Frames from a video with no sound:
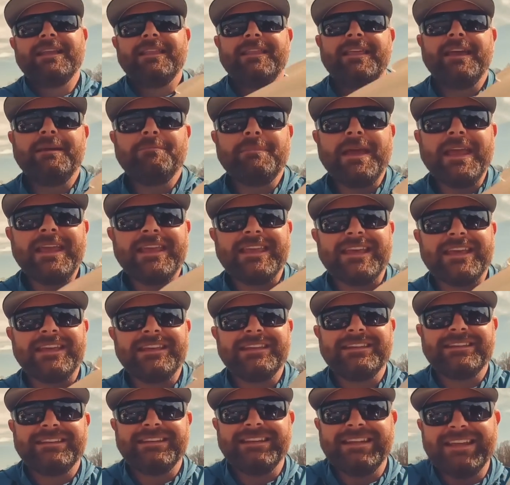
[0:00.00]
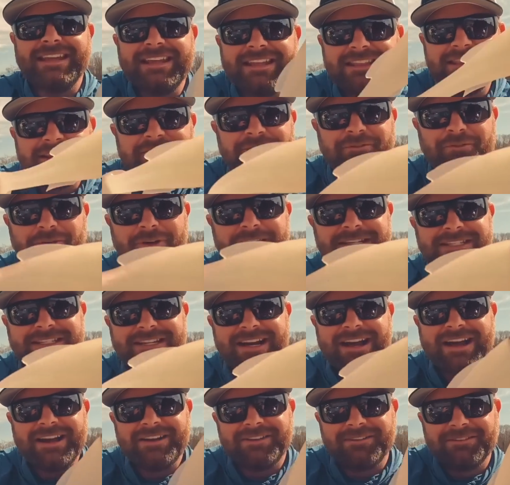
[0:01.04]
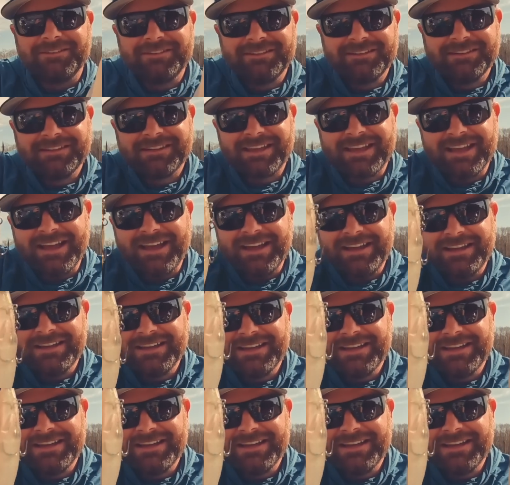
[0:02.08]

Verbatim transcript: They make it in the freestyle, okay?